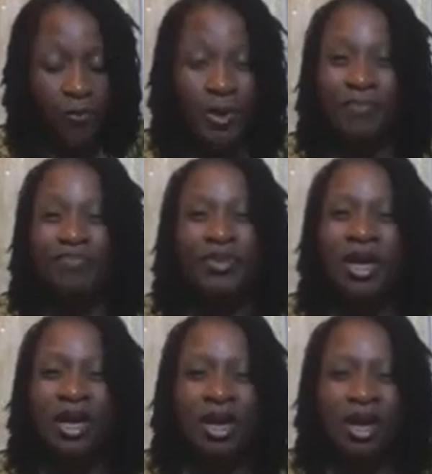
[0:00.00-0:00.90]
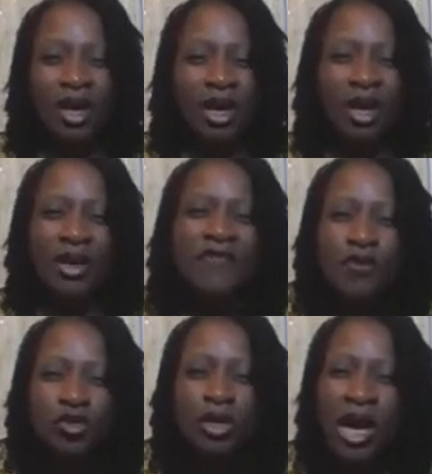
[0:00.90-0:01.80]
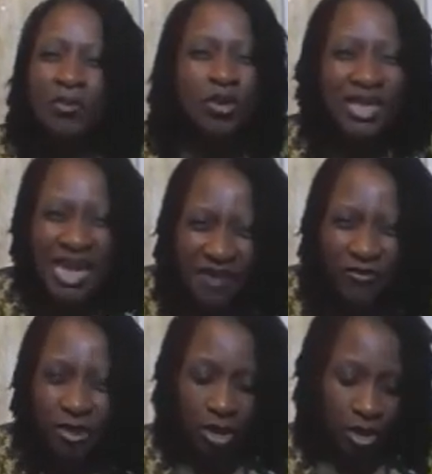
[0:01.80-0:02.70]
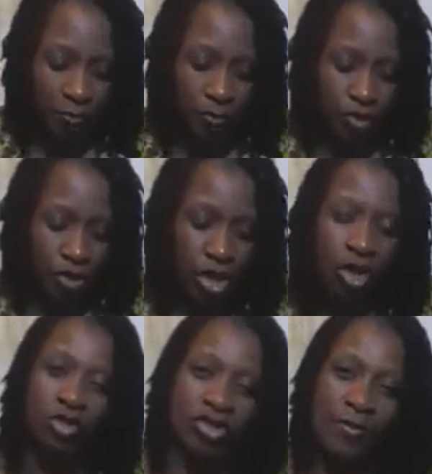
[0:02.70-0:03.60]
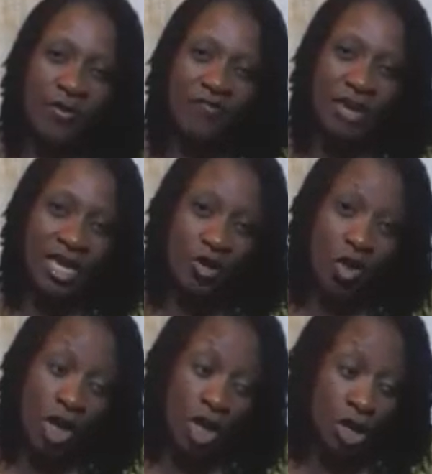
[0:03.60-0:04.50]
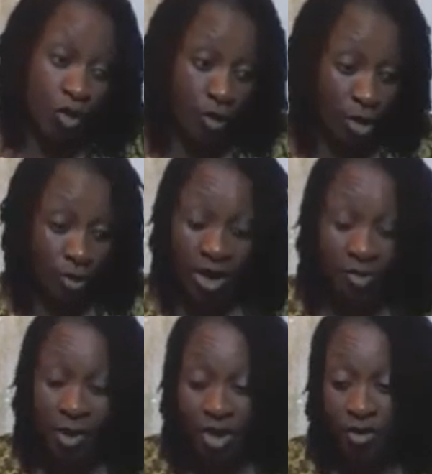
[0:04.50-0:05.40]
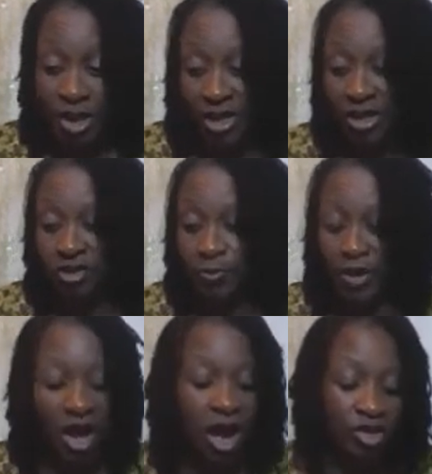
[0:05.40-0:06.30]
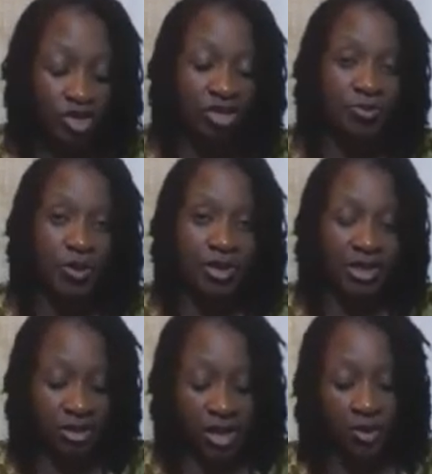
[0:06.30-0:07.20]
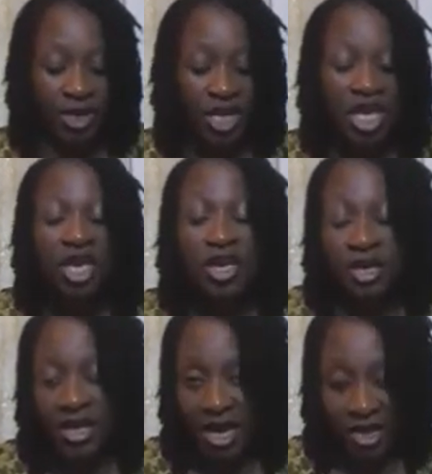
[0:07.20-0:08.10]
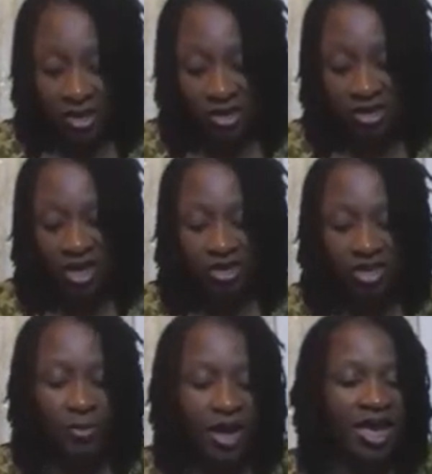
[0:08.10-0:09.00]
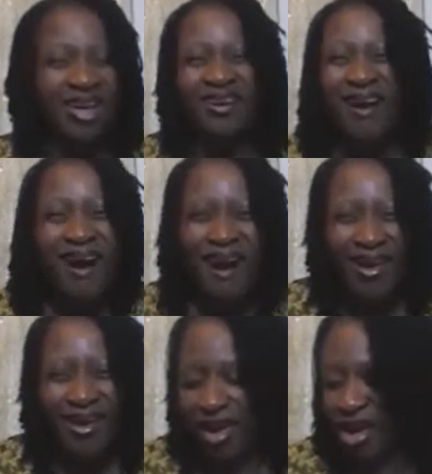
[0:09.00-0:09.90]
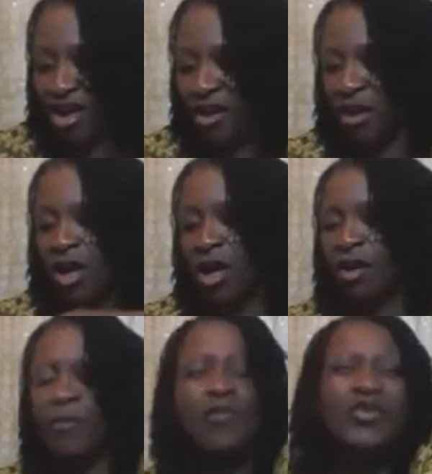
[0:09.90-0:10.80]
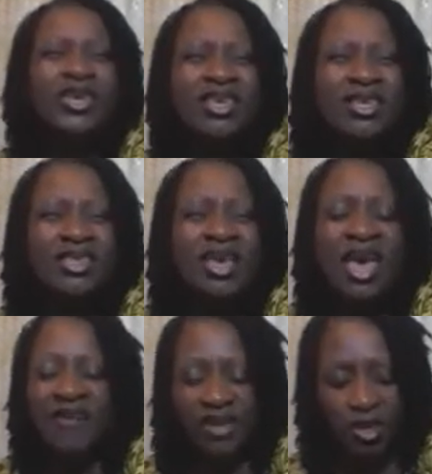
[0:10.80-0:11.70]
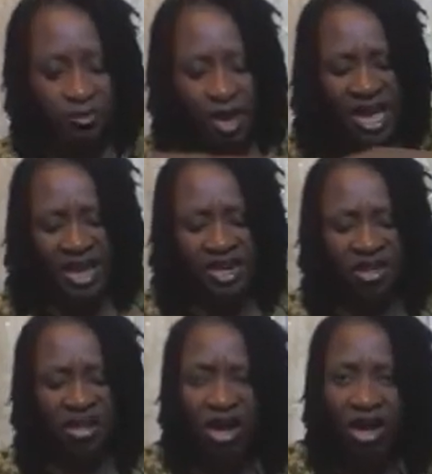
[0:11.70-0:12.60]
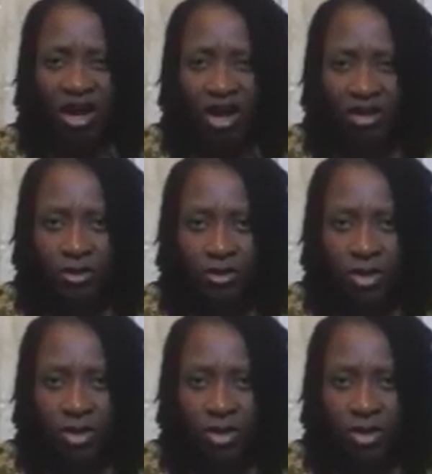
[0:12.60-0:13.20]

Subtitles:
But I will never do a close-up of me and my greys. But trust me when I say, when it gets, tightens my hair, I hear her breathe heavy on my head and go, oh.